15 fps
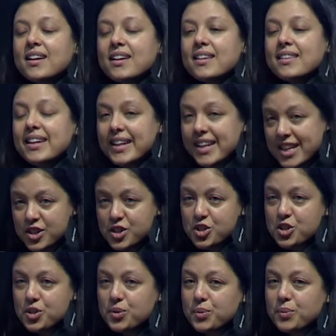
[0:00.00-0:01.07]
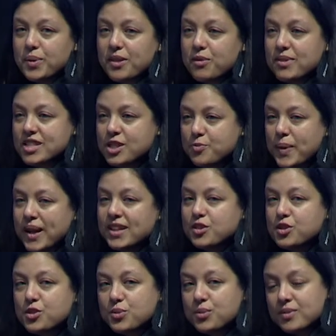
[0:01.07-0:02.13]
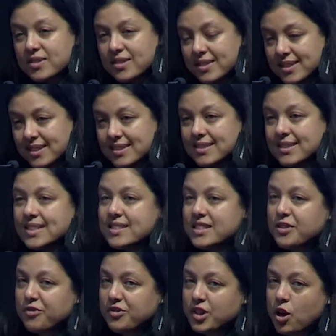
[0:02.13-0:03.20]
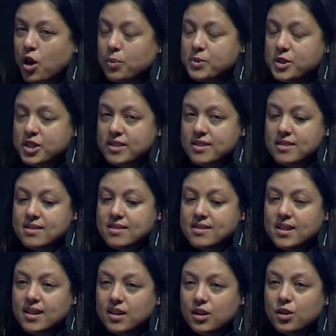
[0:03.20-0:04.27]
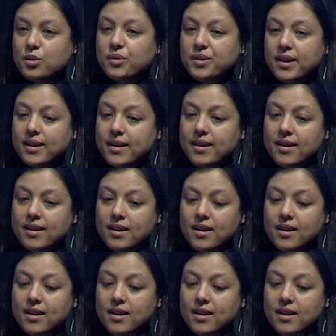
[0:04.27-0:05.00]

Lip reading: The issue with respect to these different options, including